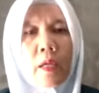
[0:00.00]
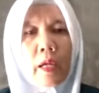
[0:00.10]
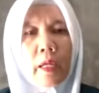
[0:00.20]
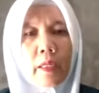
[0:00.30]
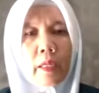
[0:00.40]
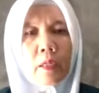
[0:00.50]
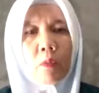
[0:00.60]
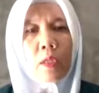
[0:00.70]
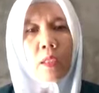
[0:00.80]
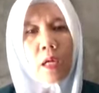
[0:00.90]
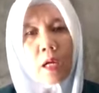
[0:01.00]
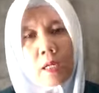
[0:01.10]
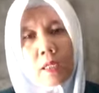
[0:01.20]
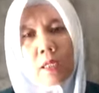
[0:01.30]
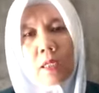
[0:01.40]
And then what
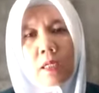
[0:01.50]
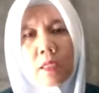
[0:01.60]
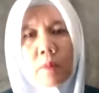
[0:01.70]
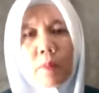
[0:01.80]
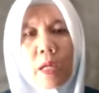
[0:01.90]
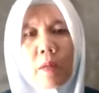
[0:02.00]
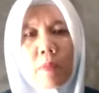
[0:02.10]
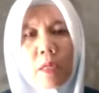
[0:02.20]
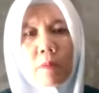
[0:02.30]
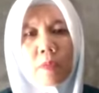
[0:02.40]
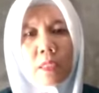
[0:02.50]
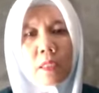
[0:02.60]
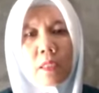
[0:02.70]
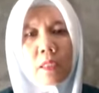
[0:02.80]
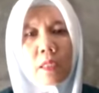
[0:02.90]
are the problems
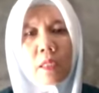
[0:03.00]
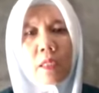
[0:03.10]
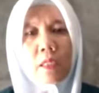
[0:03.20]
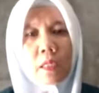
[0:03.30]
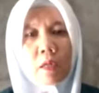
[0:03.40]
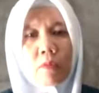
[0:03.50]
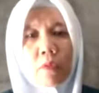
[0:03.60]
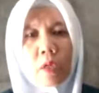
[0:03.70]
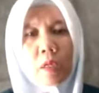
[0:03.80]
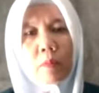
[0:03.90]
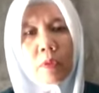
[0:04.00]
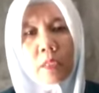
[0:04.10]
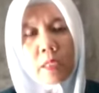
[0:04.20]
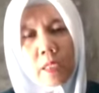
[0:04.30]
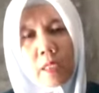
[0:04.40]
in the learning
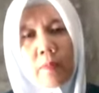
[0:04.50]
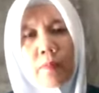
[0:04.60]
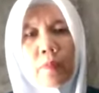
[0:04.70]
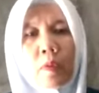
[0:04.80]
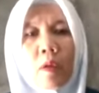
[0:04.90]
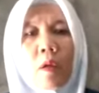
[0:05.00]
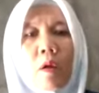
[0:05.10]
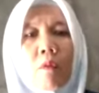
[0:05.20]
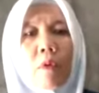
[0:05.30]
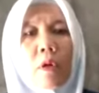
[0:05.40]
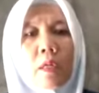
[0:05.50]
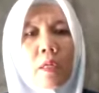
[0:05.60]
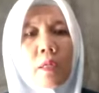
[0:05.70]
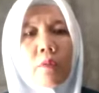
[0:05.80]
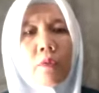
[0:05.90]
vocabulary? For
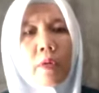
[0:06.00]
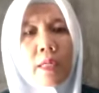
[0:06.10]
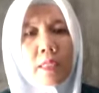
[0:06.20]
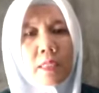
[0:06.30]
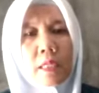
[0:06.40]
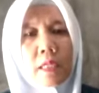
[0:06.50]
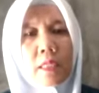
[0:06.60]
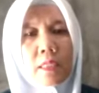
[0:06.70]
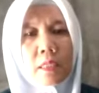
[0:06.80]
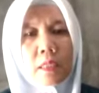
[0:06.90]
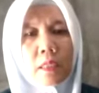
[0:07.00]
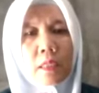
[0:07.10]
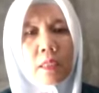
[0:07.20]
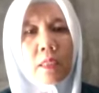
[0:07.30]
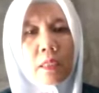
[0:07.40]
the foreign English
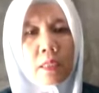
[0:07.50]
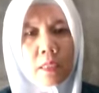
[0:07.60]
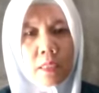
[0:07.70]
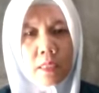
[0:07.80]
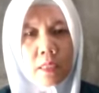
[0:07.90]
learners,